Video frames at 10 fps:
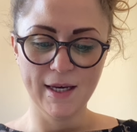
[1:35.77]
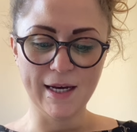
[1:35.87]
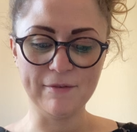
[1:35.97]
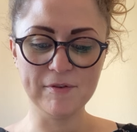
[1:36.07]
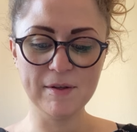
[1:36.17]

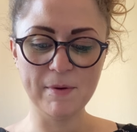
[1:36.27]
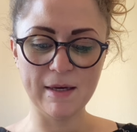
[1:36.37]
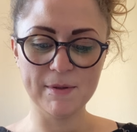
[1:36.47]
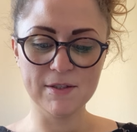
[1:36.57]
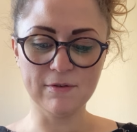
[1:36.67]
After the
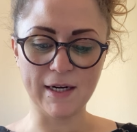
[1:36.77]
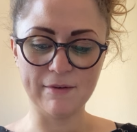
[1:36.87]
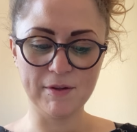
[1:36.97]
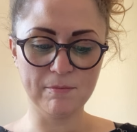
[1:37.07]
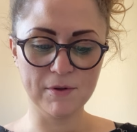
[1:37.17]
babies
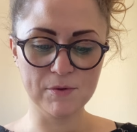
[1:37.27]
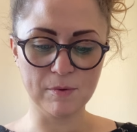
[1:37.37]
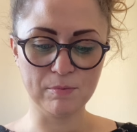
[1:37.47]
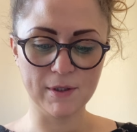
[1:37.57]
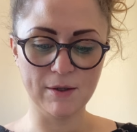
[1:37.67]
arrived, the mothers
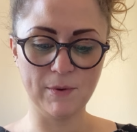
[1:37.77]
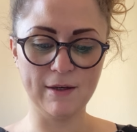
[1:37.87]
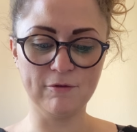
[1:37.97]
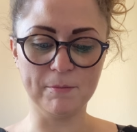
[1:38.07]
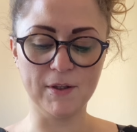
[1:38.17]
were pretty
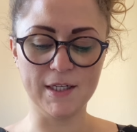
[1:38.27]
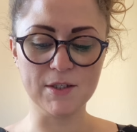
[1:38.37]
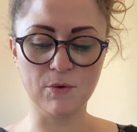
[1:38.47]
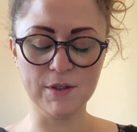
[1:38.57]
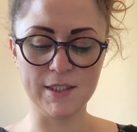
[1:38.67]
weak from all that
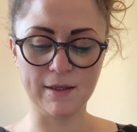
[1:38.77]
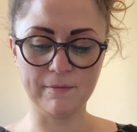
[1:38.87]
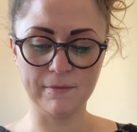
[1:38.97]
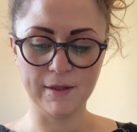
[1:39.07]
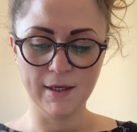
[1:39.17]
squatting.
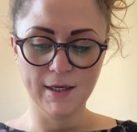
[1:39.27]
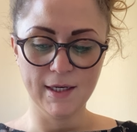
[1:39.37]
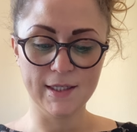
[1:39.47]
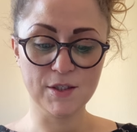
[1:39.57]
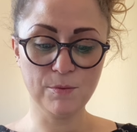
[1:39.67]

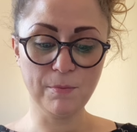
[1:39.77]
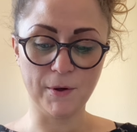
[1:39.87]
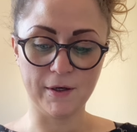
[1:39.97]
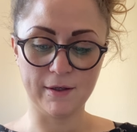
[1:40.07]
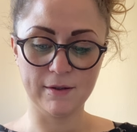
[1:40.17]
At some
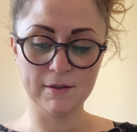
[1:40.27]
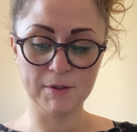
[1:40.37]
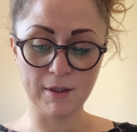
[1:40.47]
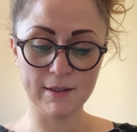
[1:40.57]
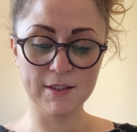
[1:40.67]
point,
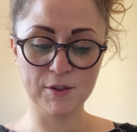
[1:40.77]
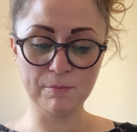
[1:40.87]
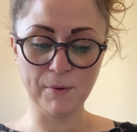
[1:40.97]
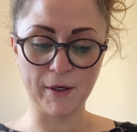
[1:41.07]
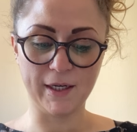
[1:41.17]

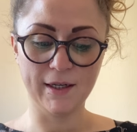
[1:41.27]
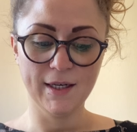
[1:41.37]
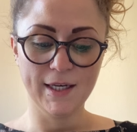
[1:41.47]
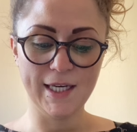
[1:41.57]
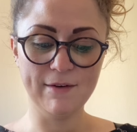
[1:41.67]

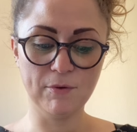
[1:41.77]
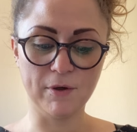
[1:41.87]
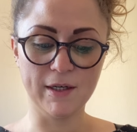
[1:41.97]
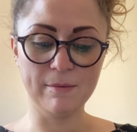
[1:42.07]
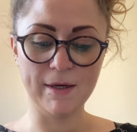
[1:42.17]
Eva
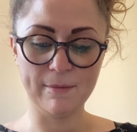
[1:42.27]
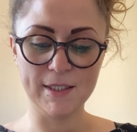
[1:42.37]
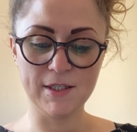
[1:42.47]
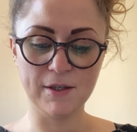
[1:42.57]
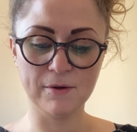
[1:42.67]
wanted a
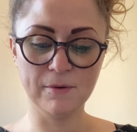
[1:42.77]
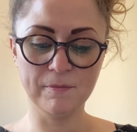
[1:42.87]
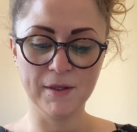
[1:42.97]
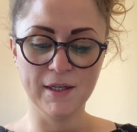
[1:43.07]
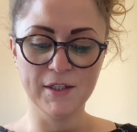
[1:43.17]
baby too.
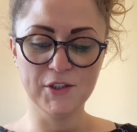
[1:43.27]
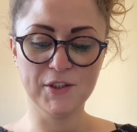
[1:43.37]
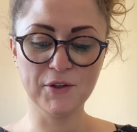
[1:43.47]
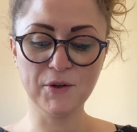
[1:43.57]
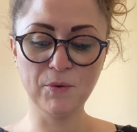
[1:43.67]
She
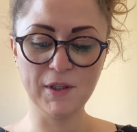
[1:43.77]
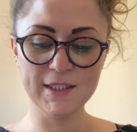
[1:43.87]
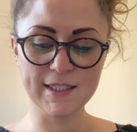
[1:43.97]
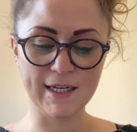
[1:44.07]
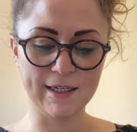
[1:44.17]
took a
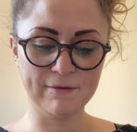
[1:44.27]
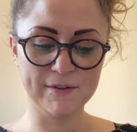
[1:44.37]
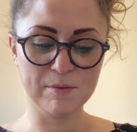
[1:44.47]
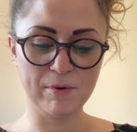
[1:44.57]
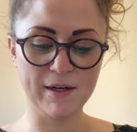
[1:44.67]
woolen scarf
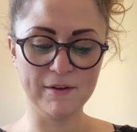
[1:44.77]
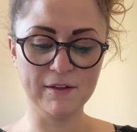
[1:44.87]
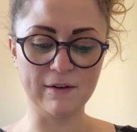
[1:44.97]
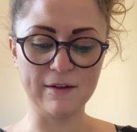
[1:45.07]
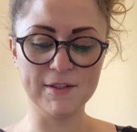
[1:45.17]
and spread it on the
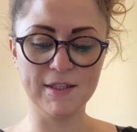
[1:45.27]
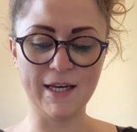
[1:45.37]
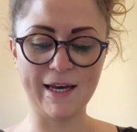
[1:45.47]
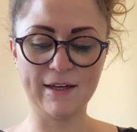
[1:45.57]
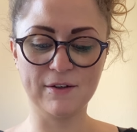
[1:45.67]
ground so
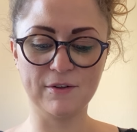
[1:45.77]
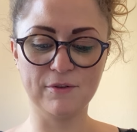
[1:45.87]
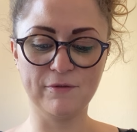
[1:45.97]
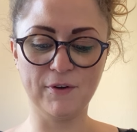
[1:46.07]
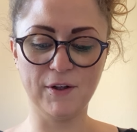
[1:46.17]
the egg
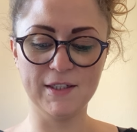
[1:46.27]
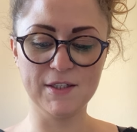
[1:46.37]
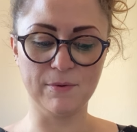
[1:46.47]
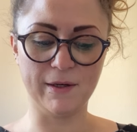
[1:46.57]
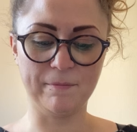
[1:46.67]
could fall
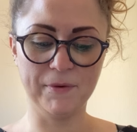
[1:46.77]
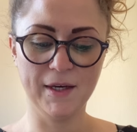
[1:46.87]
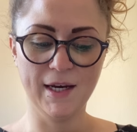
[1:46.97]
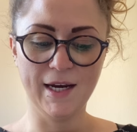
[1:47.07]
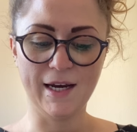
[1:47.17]
into it,
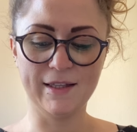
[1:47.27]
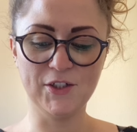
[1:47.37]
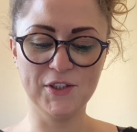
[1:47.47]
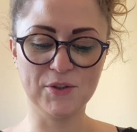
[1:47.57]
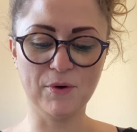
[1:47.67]
and then
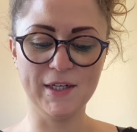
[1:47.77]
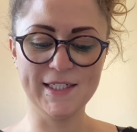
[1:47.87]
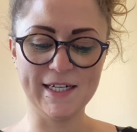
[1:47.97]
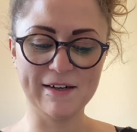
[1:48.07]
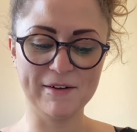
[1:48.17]
she
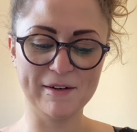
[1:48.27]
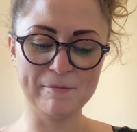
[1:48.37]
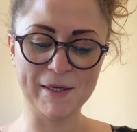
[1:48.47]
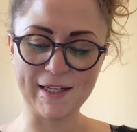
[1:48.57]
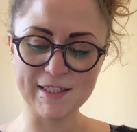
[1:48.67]
squatted down
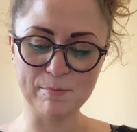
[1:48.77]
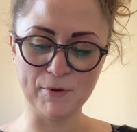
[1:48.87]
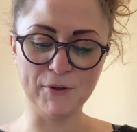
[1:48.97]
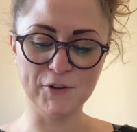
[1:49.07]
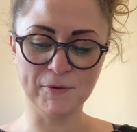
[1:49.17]
and began to
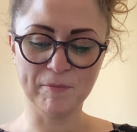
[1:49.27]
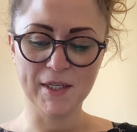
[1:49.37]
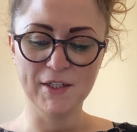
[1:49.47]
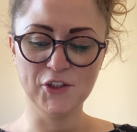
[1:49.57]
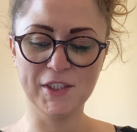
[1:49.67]
push.
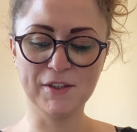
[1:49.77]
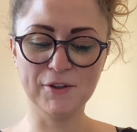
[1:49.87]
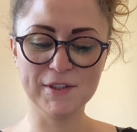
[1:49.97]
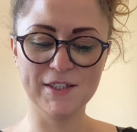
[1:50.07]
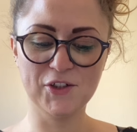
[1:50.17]
She
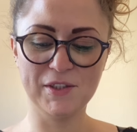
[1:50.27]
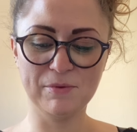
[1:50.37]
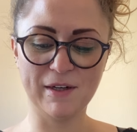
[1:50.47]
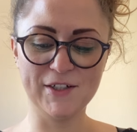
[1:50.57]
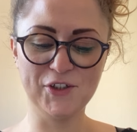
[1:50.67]
clucked
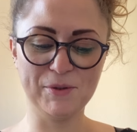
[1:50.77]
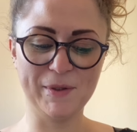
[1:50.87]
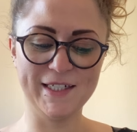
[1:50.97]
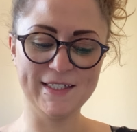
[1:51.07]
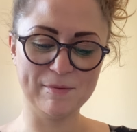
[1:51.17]
as she
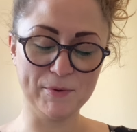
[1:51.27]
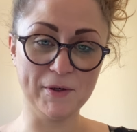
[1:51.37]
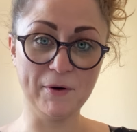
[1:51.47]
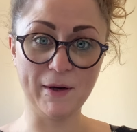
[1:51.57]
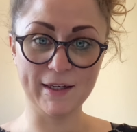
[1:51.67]
waited, but
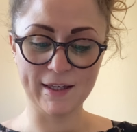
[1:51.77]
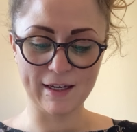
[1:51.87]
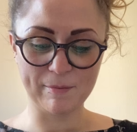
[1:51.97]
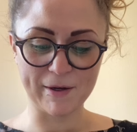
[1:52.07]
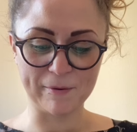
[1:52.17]
no egg
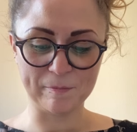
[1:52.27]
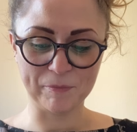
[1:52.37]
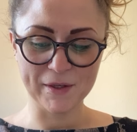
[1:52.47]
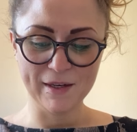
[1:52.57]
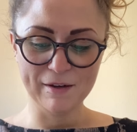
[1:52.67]
came out.
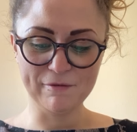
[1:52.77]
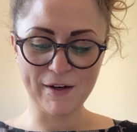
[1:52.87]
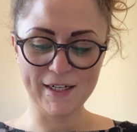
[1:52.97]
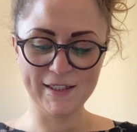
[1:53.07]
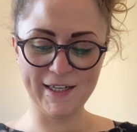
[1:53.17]

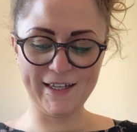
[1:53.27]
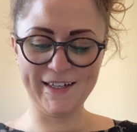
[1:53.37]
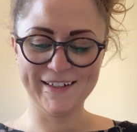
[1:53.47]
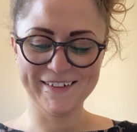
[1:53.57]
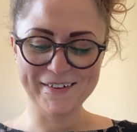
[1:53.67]

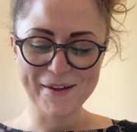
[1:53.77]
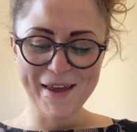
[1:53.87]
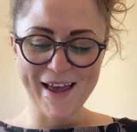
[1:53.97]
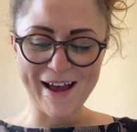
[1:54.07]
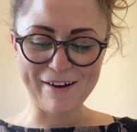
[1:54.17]
Finally,
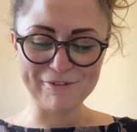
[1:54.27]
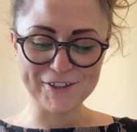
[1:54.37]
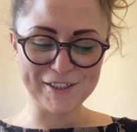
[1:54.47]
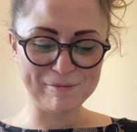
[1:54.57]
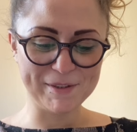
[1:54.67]
after
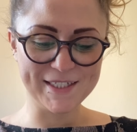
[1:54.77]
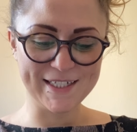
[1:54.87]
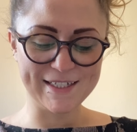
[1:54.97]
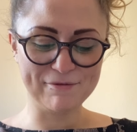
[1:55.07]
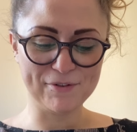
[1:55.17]
she'd been
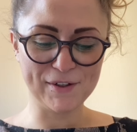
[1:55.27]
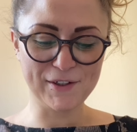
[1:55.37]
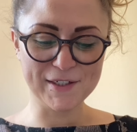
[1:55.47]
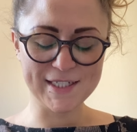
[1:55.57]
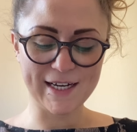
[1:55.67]
sitting for a
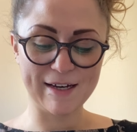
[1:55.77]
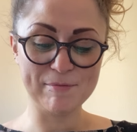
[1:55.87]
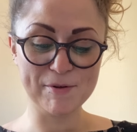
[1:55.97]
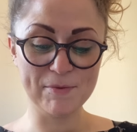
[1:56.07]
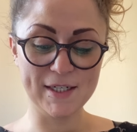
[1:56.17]
long time,
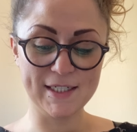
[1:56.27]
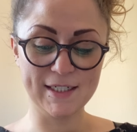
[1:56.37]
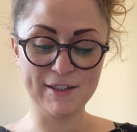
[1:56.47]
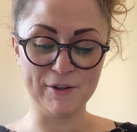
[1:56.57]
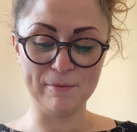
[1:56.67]
something
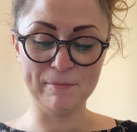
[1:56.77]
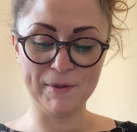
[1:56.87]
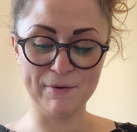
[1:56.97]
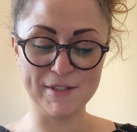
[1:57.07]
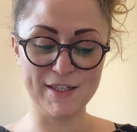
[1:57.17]
did come,
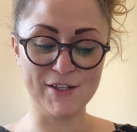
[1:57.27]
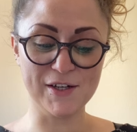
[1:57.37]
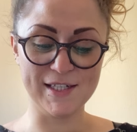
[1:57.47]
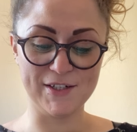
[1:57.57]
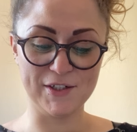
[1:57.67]
but it was a
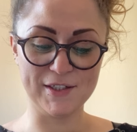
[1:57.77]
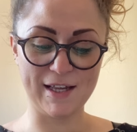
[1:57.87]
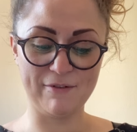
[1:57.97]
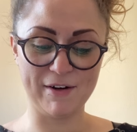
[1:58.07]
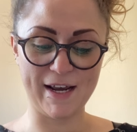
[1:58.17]
sausage
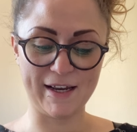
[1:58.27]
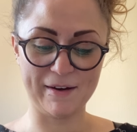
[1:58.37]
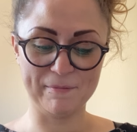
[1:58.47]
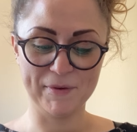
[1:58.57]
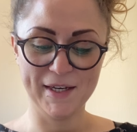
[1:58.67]
instead of an
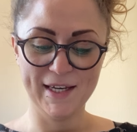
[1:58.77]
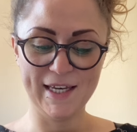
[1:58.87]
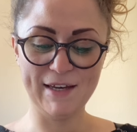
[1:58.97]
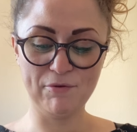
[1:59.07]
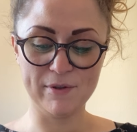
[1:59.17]
egg.
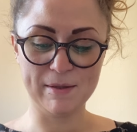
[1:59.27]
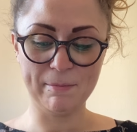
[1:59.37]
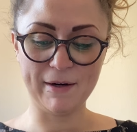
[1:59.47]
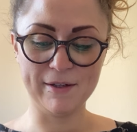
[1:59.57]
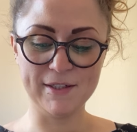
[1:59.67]
Eva was
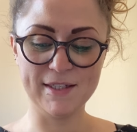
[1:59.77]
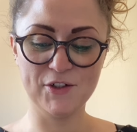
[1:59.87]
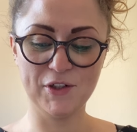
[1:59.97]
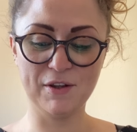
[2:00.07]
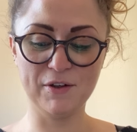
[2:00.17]
embarrassed.
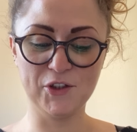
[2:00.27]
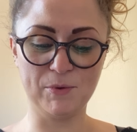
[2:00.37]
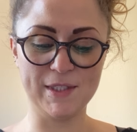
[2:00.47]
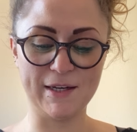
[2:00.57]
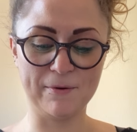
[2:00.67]
She thought she
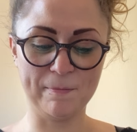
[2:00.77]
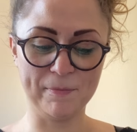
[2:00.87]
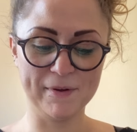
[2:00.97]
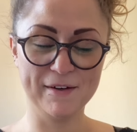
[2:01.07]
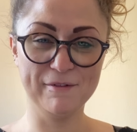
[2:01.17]
was ill.
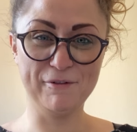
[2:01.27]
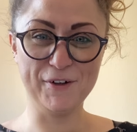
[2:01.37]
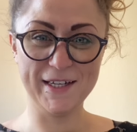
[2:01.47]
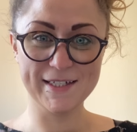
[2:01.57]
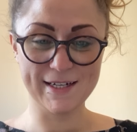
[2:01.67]

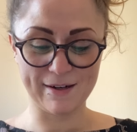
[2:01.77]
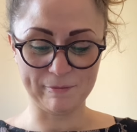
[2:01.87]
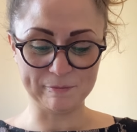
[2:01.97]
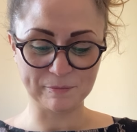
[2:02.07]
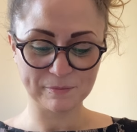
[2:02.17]
Funny, isn't it?